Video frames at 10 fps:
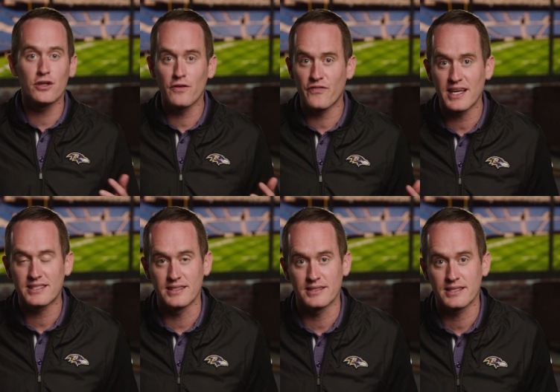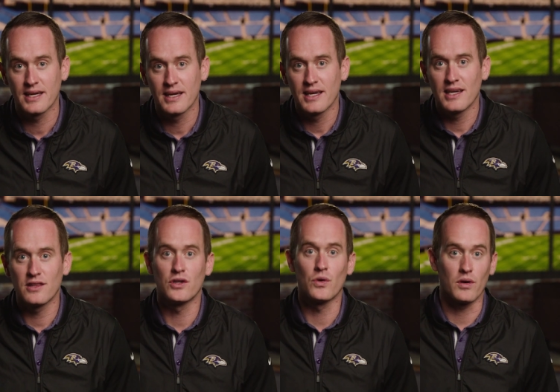of new faces
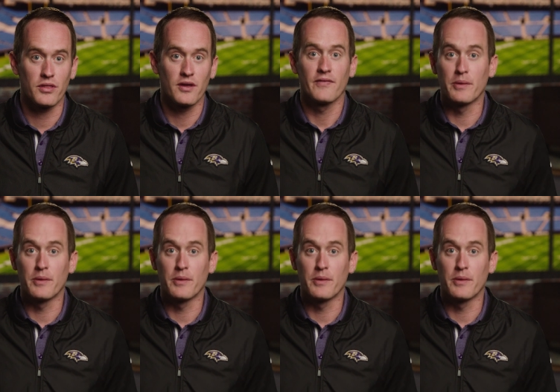in the North.